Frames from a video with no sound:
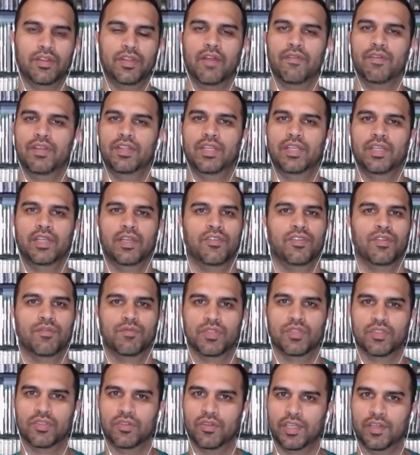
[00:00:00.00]
Everything else I'm
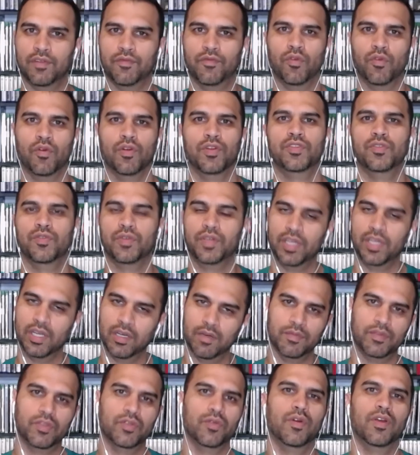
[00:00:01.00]
just looking forward to
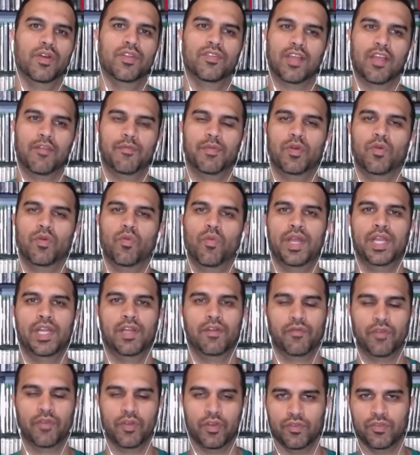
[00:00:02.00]
come to us. I've been waiting
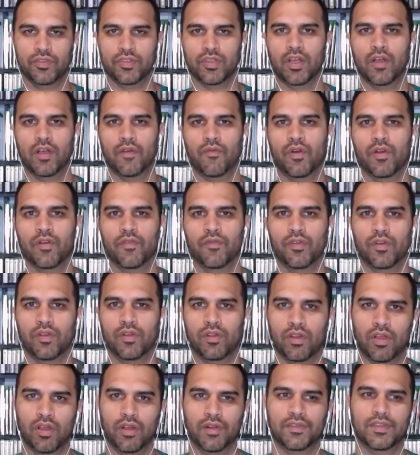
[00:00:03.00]
for new software for a
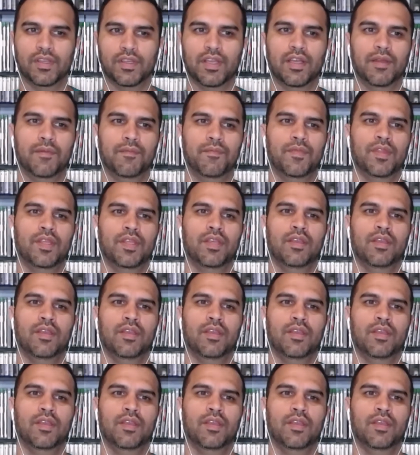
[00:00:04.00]
long time.